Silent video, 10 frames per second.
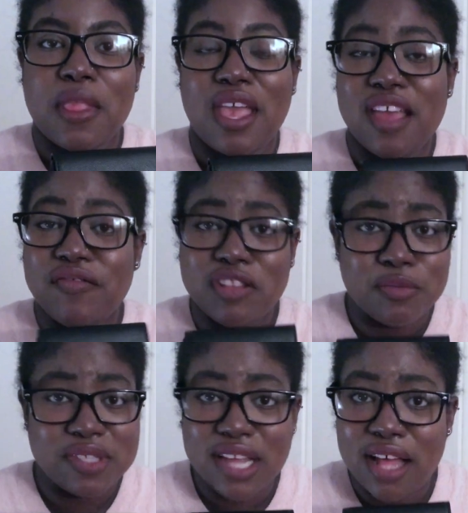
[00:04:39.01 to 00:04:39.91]
envelope
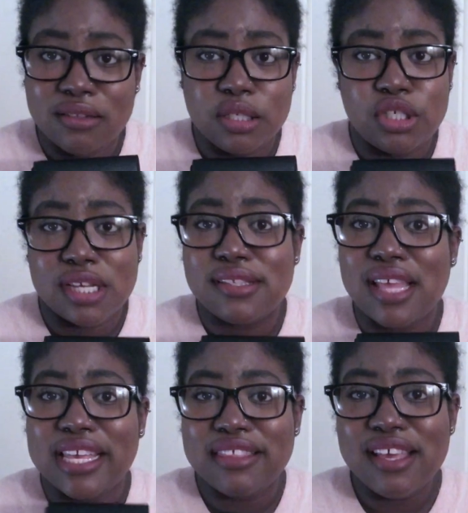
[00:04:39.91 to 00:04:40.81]
styled just
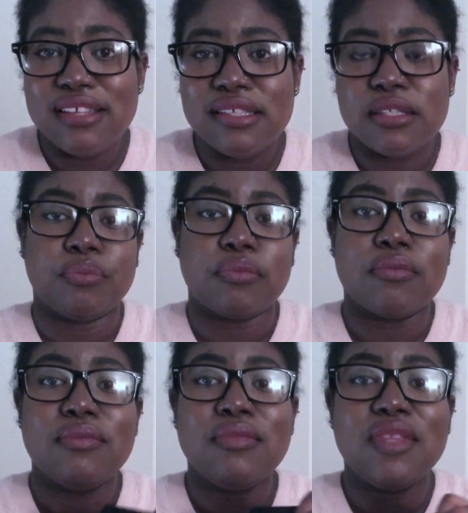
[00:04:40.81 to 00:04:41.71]
like this.
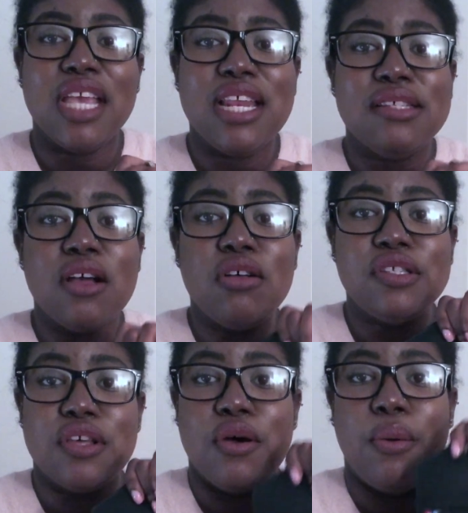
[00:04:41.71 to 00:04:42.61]
It is
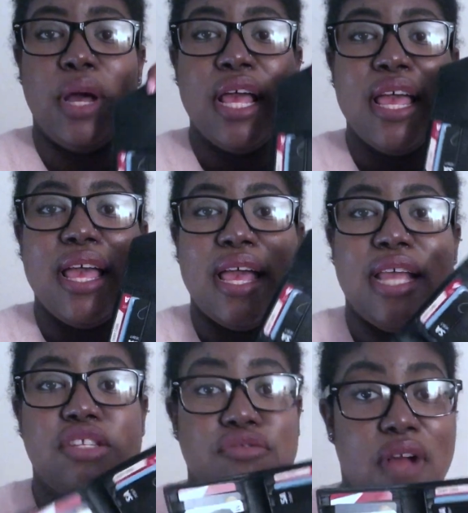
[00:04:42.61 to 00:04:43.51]
also a
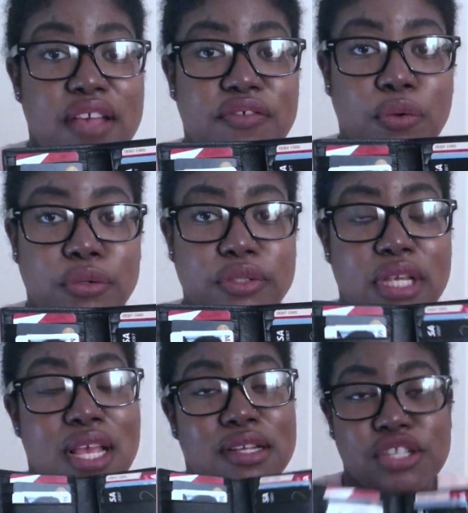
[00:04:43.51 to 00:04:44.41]
trifold
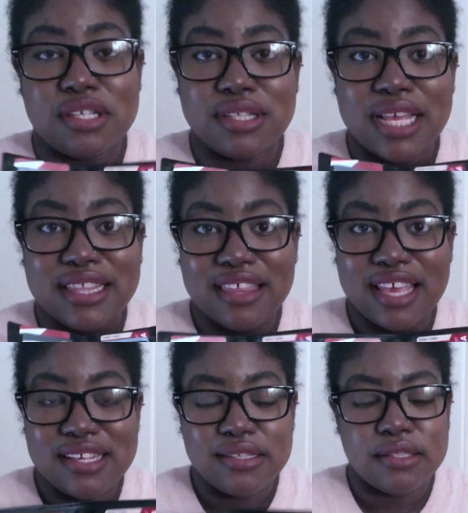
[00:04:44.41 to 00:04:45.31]
just like
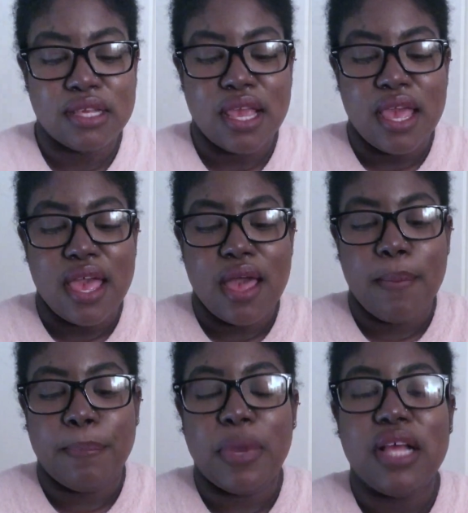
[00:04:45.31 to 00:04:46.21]
this,
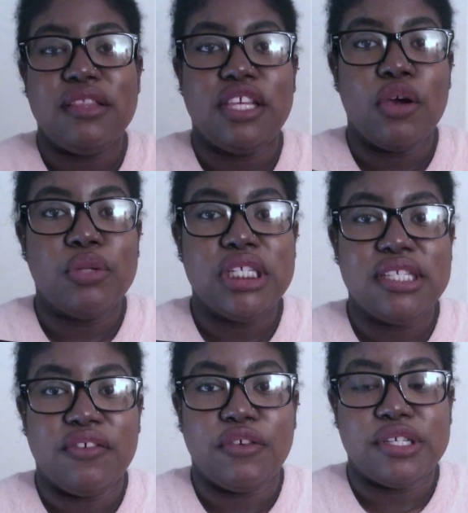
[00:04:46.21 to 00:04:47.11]
but the only
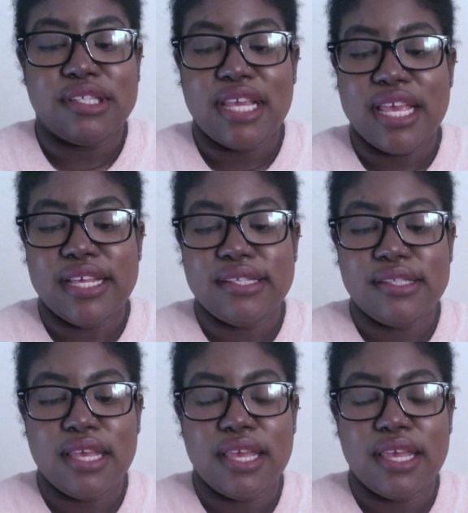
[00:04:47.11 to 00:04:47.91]
difference is